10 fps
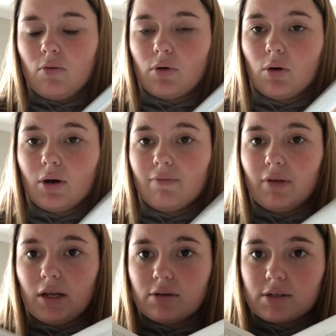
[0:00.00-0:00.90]
record
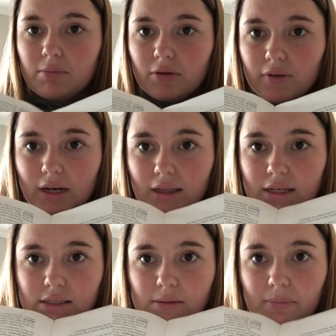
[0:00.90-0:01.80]
videos of me reading
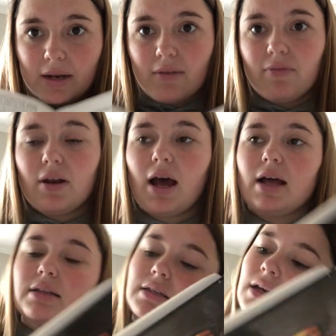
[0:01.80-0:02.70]
this. But if not,